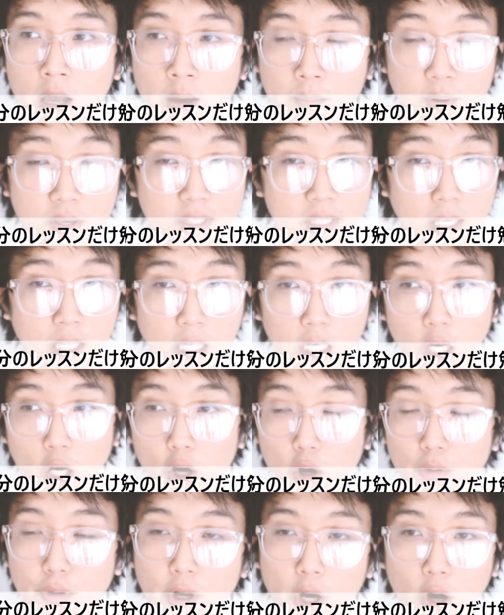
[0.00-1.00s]
basically,
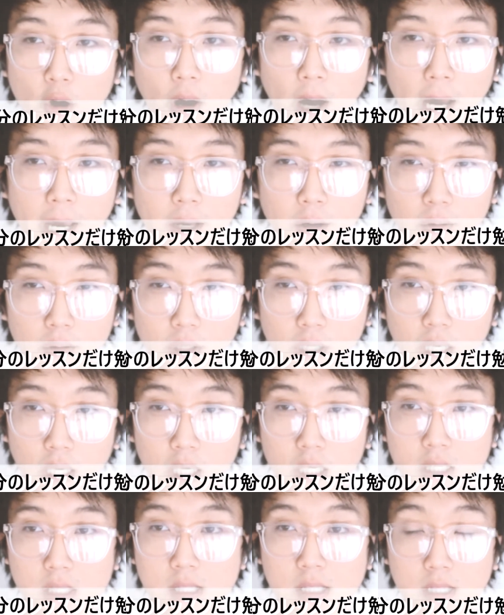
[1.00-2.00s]
oh no, I
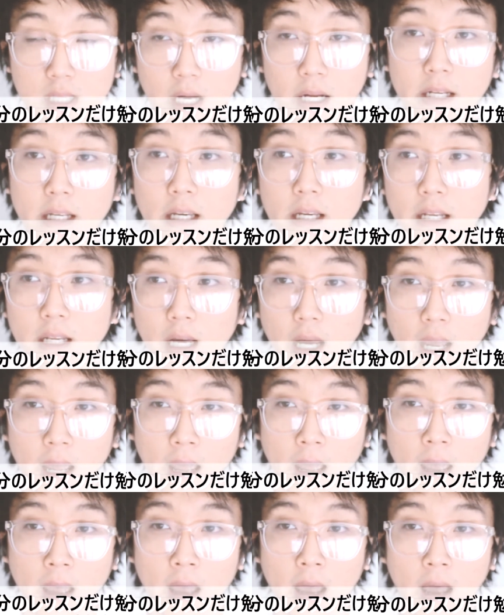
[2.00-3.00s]
only studied
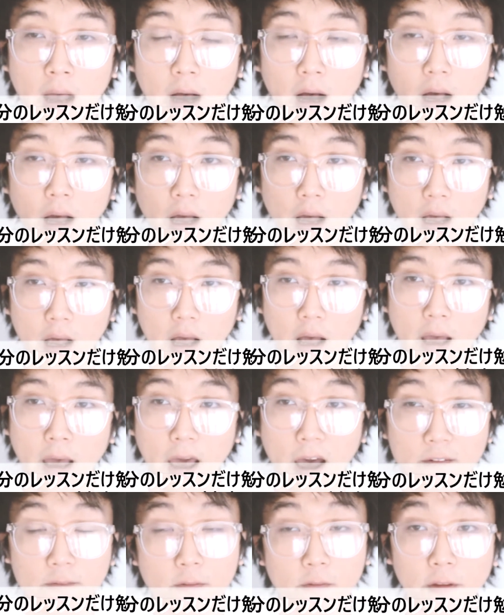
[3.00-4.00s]

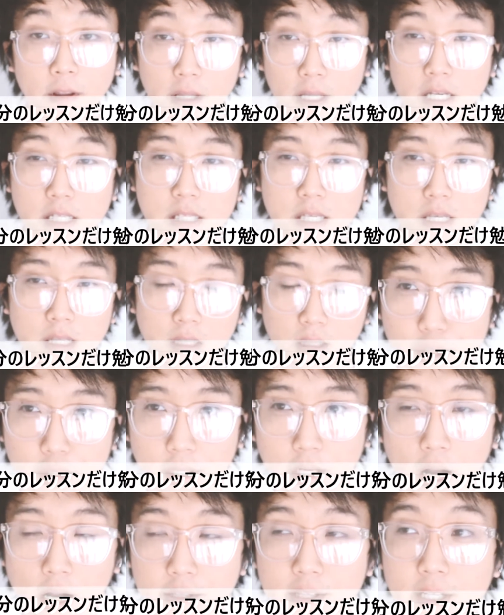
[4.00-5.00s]
half of the lesson. So the
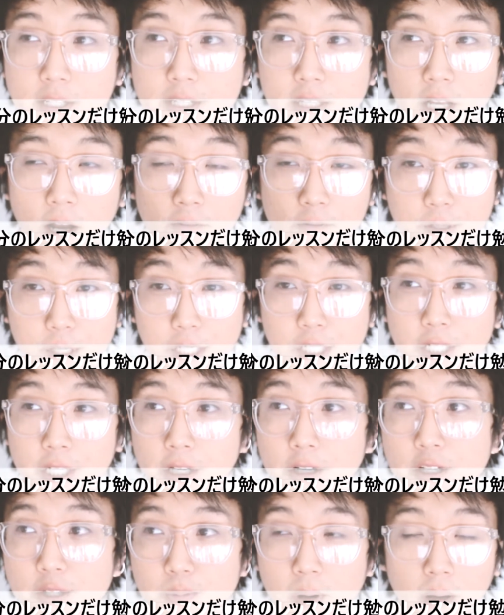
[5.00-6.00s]
context of the conversation
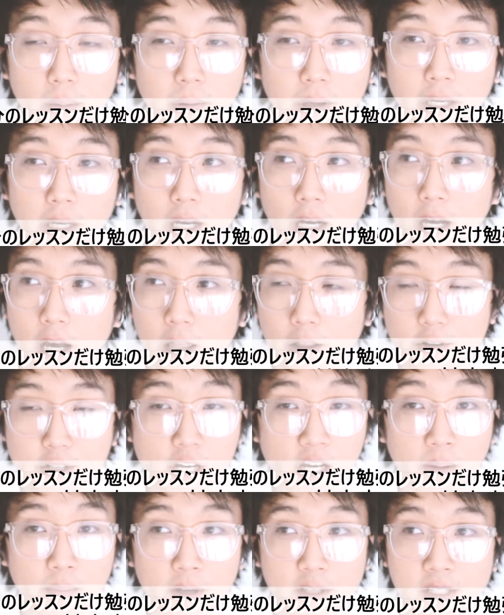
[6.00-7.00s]
here is probably they're
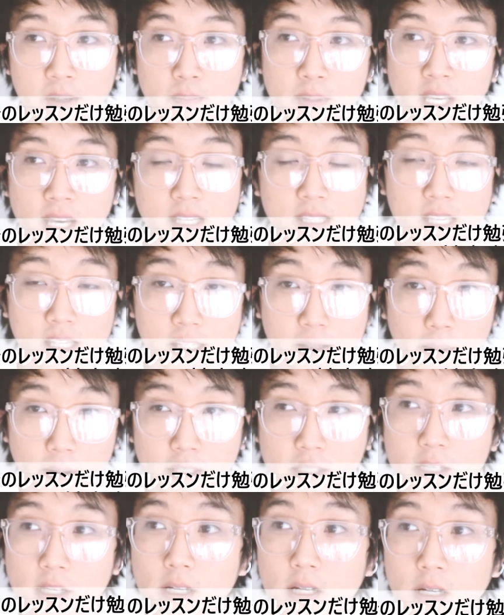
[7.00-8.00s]
talking about some test that's about
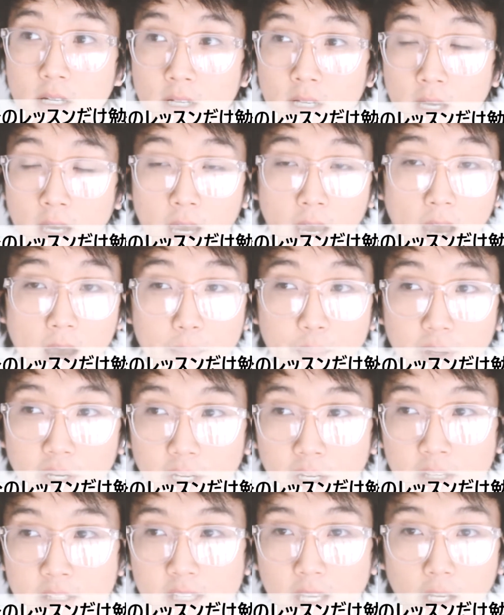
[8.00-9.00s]
to happen,
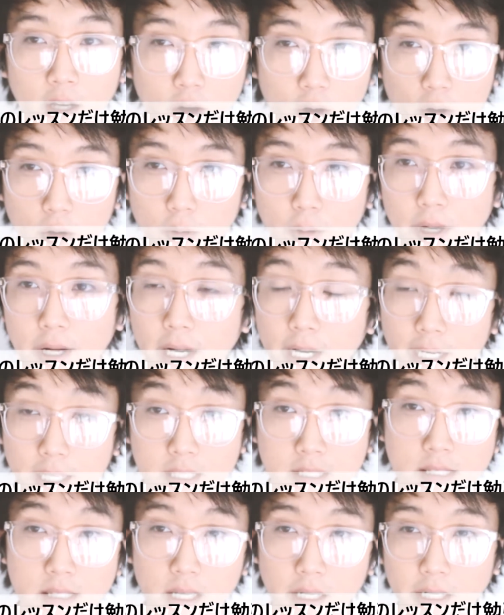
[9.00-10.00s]
and he's like, oh crud, I
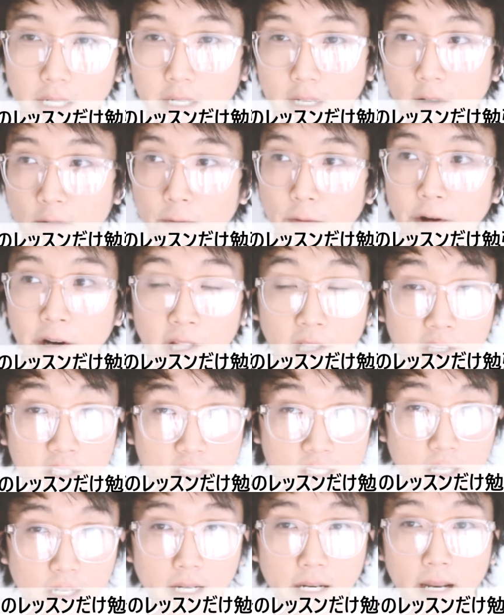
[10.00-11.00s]
didn't study enough for it, I only
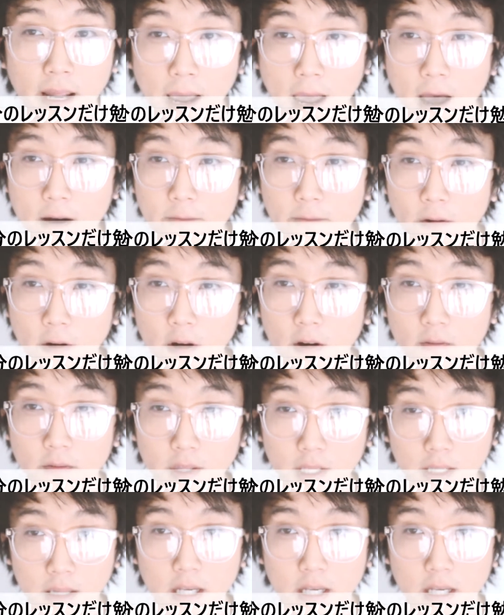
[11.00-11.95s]
studied half of the